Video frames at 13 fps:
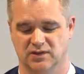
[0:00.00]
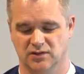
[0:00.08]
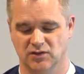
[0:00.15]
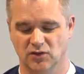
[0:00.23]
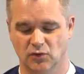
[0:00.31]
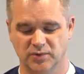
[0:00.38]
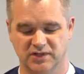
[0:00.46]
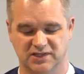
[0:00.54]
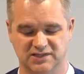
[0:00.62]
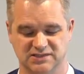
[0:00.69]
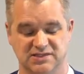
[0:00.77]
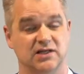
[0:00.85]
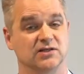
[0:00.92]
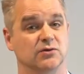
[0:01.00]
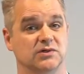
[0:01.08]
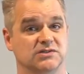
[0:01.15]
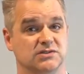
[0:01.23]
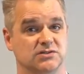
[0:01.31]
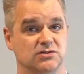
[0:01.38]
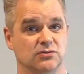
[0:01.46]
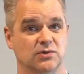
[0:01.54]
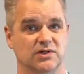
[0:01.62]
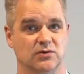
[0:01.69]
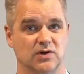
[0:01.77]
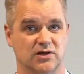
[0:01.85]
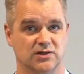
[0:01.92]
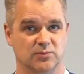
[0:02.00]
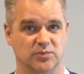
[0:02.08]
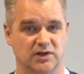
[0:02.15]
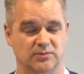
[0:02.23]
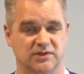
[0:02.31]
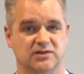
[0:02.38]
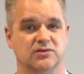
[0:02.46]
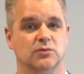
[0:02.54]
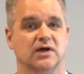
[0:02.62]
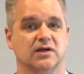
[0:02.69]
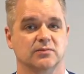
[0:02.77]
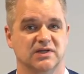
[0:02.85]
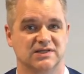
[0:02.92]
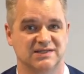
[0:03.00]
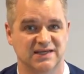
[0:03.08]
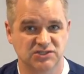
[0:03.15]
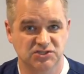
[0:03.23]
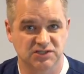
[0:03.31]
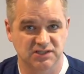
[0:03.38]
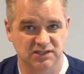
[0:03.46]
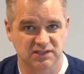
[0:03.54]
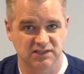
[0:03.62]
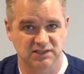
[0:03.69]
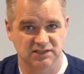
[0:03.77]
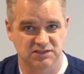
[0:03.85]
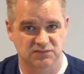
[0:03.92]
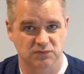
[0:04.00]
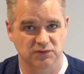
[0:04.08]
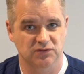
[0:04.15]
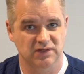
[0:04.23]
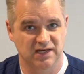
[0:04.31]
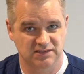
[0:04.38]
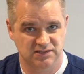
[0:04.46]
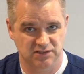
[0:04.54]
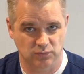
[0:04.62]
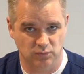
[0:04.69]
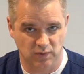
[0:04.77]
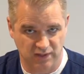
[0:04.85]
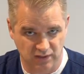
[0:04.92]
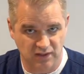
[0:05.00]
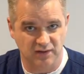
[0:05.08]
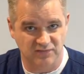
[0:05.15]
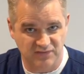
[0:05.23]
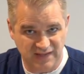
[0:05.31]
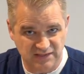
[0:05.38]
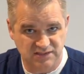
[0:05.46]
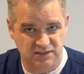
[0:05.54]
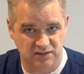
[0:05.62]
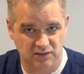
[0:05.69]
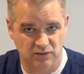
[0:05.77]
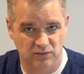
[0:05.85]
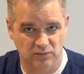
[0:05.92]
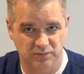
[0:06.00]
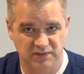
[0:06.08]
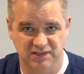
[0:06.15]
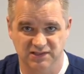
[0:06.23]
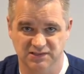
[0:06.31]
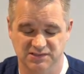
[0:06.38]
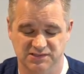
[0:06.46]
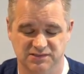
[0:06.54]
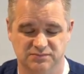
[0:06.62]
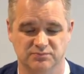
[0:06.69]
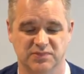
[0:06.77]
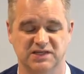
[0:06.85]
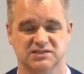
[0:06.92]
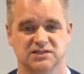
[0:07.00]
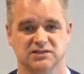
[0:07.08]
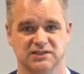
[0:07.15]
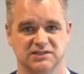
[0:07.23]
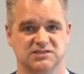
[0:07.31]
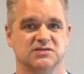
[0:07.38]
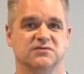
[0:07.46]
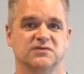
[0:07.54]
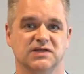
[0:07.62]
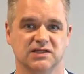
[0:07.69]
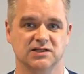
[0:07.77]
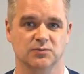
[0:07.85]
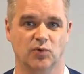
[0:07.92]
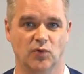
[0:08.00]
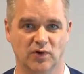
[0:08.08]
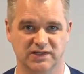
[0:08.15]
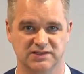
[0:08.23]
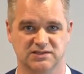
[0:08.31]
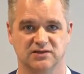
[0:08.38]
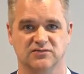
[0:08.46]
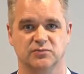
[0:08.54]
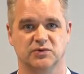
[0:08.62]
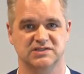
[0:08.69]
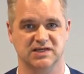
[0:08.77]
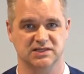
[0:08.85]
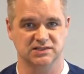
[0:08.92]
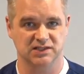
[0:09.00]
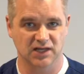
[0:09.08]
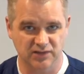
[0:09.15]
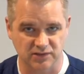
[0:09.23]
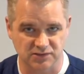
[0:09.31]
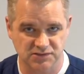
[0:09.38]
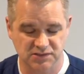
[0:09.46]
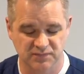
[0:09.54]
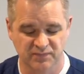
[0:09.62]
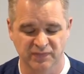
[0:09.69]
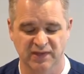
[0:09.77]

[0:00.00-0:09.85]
Nobody can tell you what to do when you're out in public. The recommendation is for you not to wear a vent though, because basically it's defeating the point of protecting others.